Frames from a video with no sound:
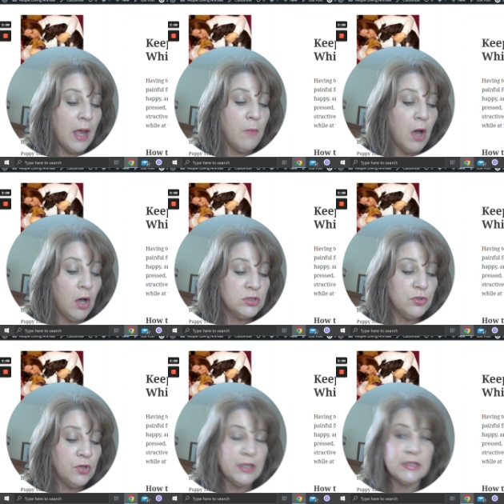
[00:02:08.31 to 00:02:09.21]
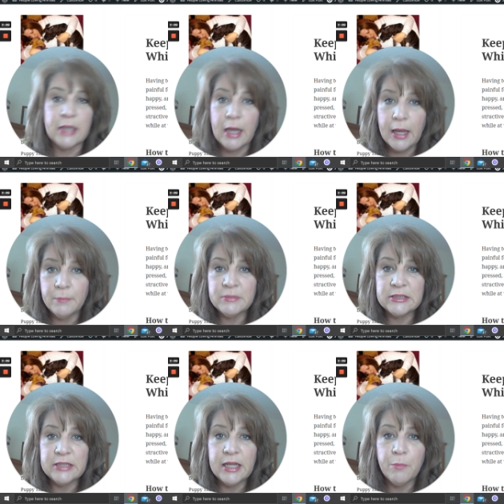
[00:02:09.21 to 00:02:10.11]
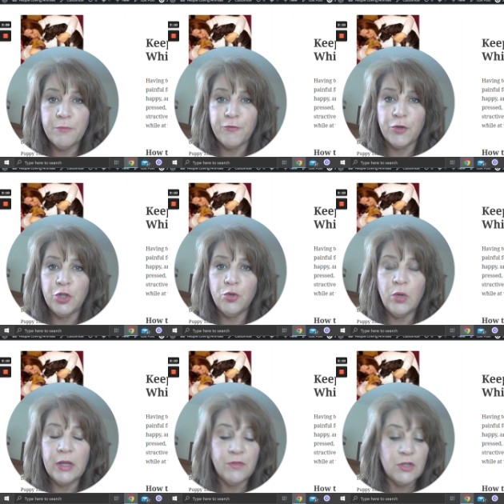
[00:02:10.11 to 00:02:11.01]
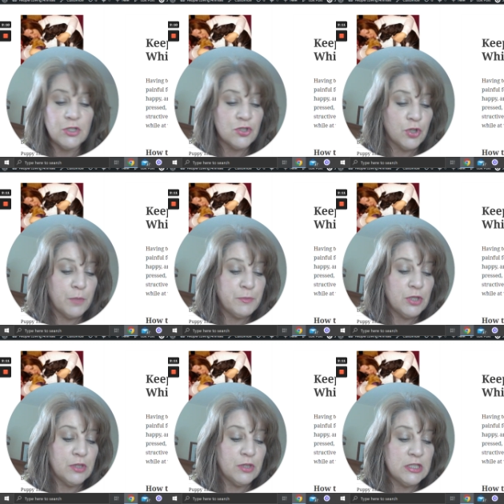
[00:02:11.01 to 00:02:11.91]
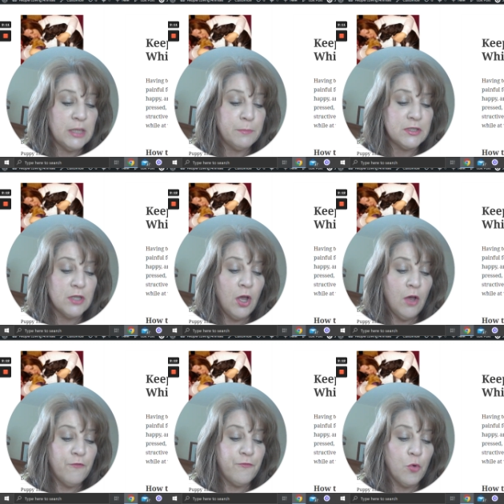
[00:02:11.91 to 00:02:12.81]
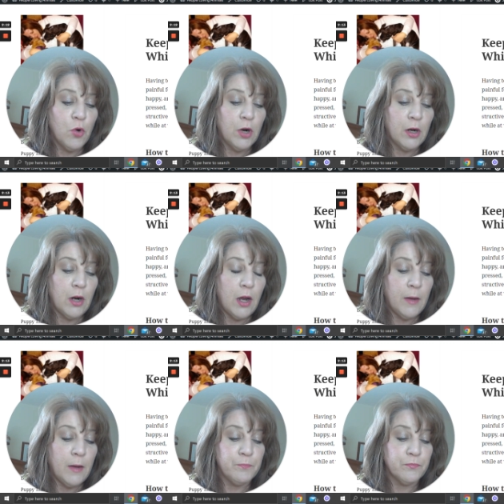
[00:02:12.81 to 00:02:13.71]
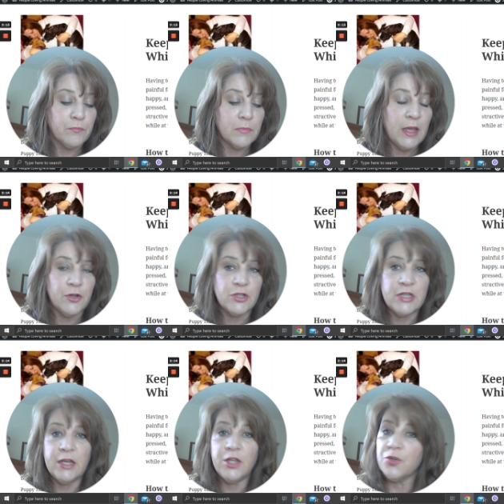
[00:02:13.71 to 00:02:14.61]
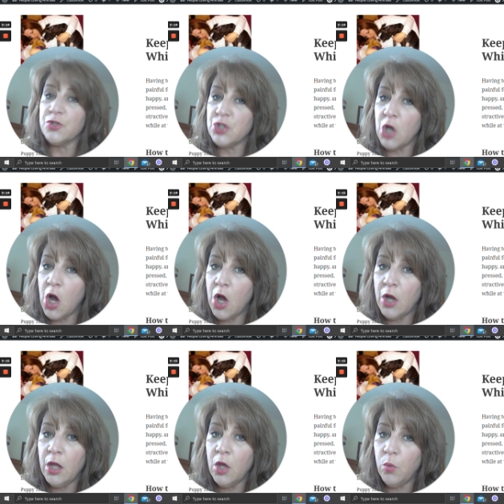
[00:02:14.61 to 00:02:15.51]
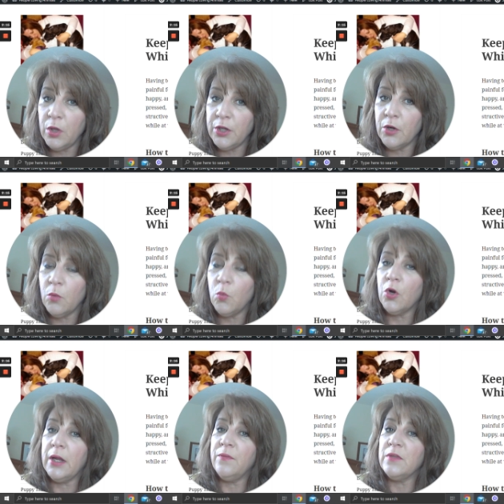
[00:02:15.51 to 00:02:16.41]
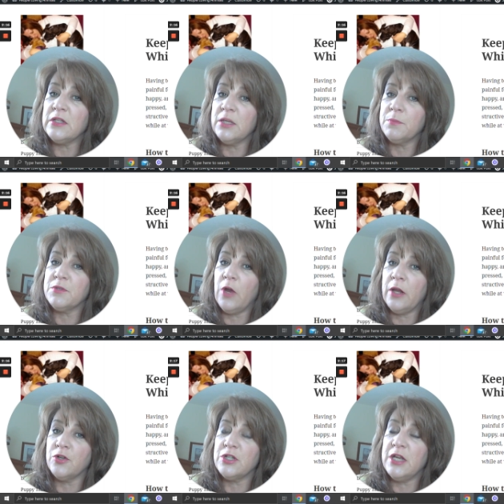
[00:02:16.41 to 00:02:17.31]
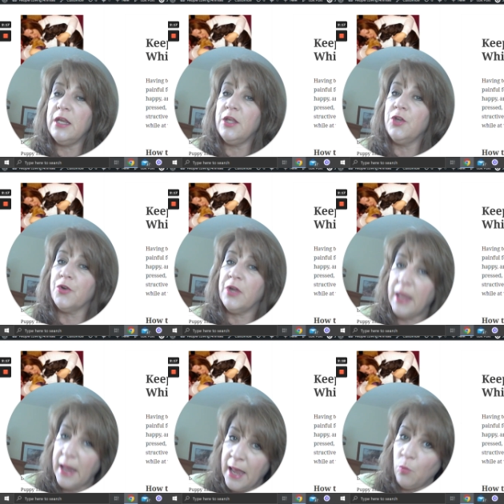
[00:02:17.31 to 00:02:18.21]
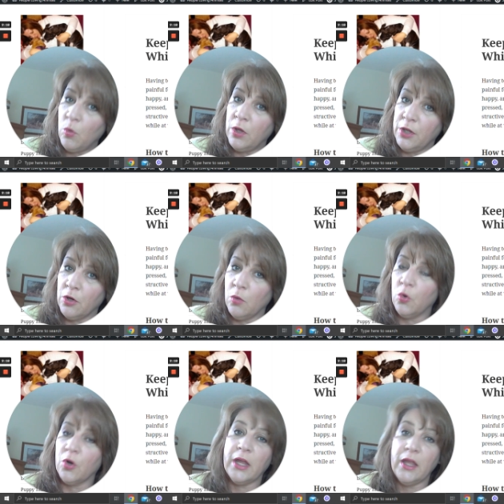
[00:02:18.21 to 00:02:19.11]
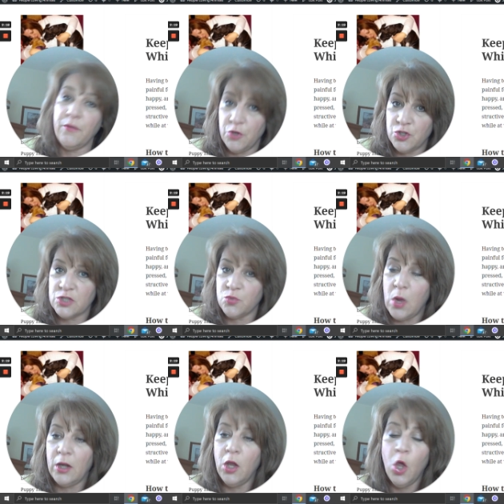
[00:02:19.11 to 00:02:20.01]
I'm also going to timestamp for you in the description the tips for um, entertaining your dog while you're at work and the tips for entertaining your cat while you're at work if you just want